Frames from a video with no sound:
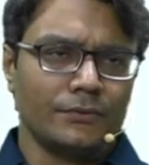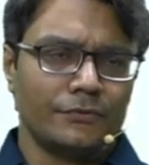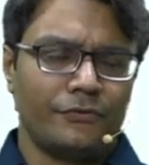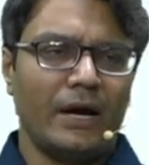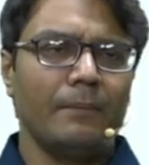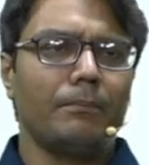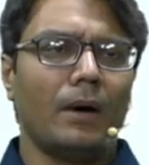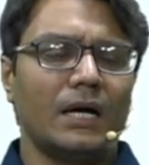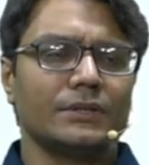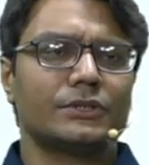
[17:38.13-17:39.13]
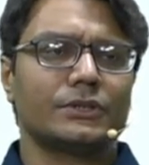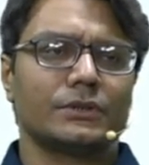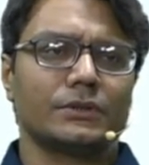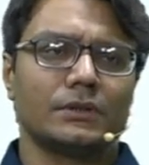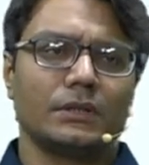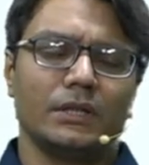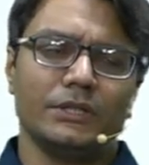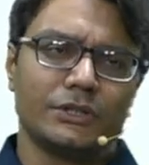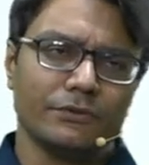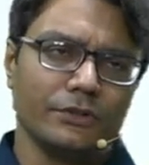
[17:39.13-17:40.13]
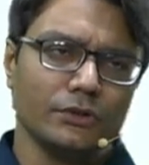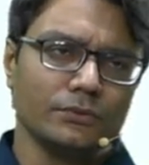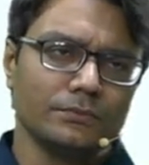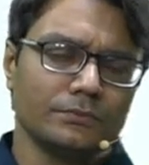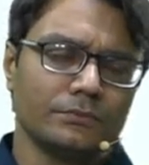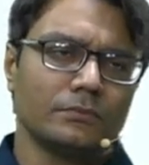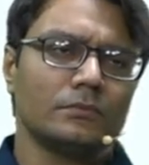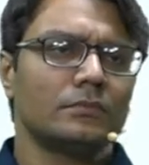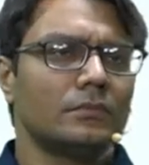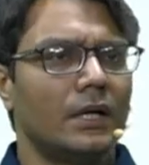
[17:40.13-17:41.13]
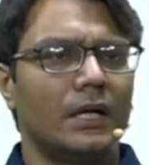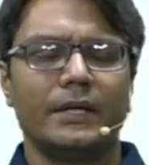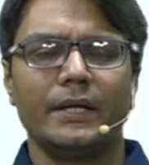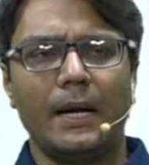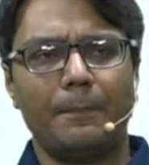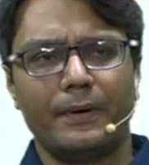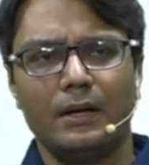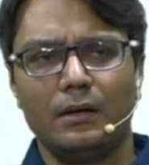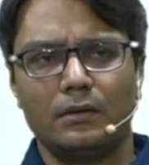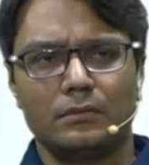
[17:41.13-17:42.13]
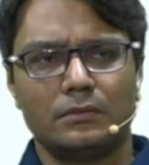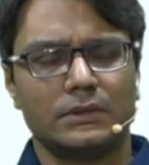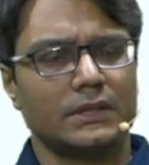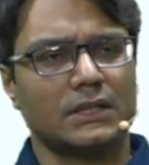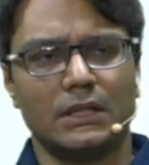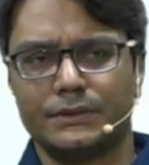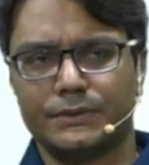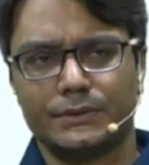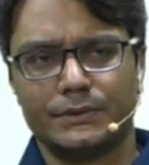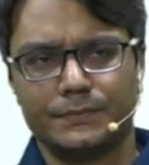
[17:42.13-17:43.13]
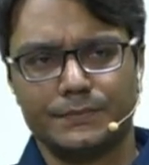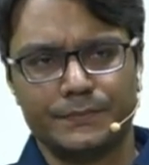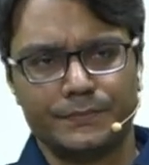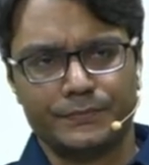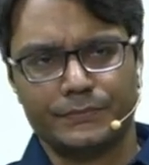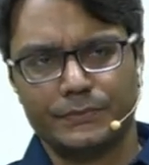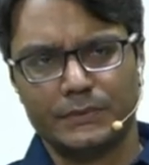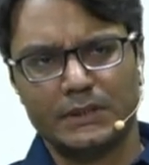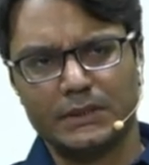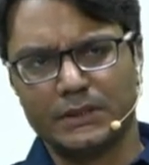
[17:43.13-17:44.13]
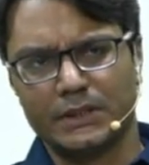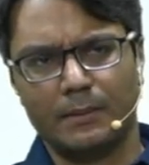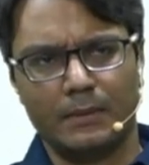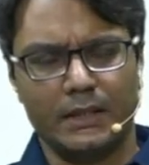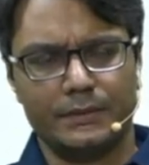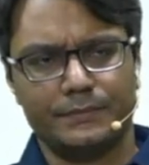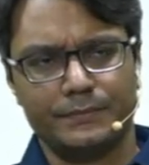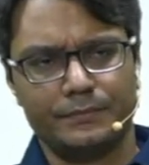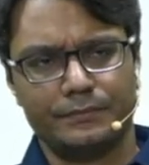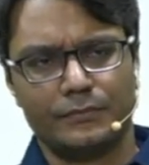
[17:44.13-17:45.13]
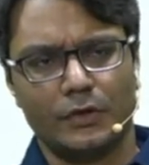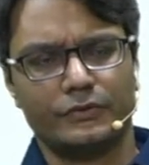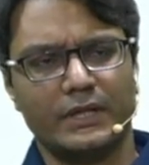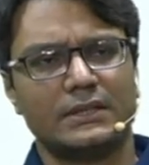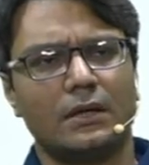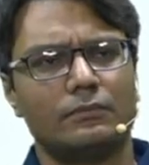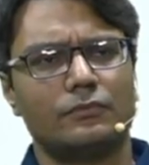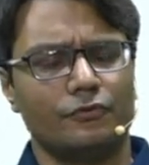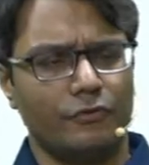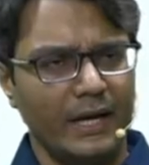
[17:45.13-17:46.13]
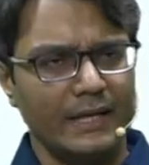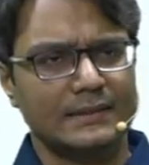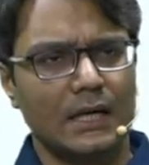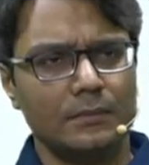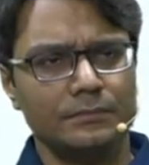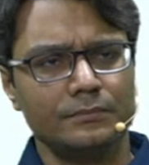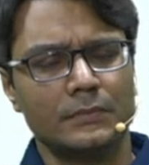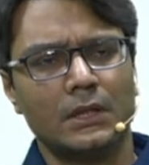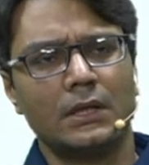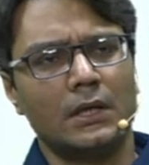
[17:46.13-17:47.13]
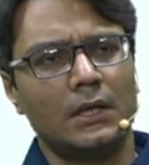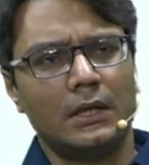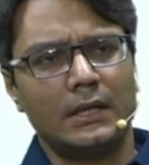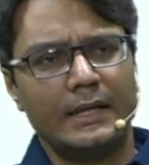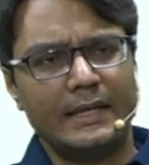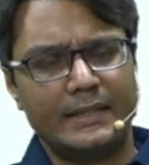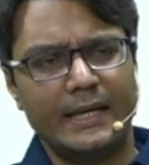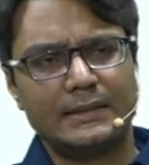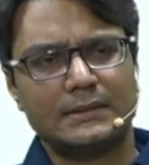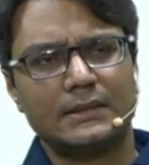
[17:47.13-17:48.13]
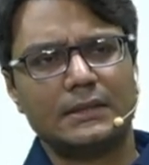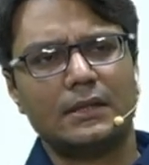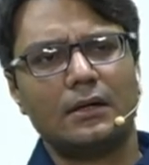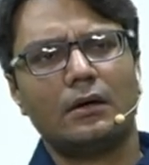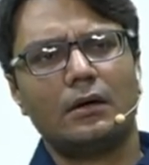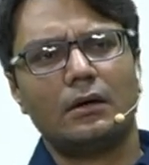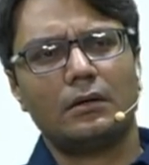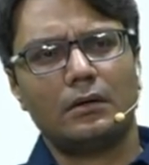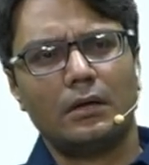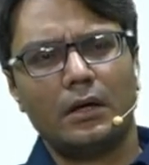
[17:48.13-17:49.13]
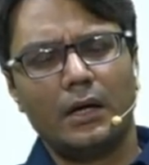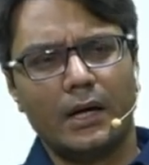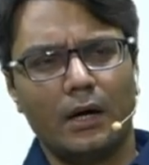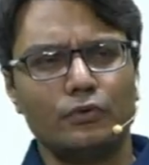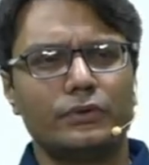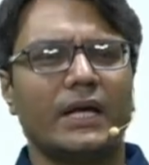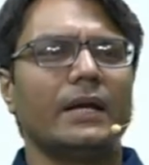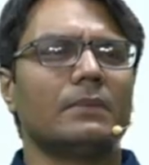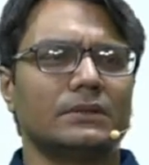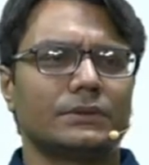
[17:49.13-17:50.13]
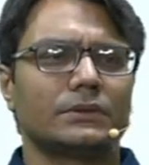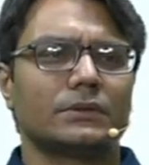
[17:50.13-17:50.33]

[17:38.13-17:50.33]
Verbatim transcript: Feb, March interview, and in April the results. This is the timeline of the exam. One exam, it takes around 10 months.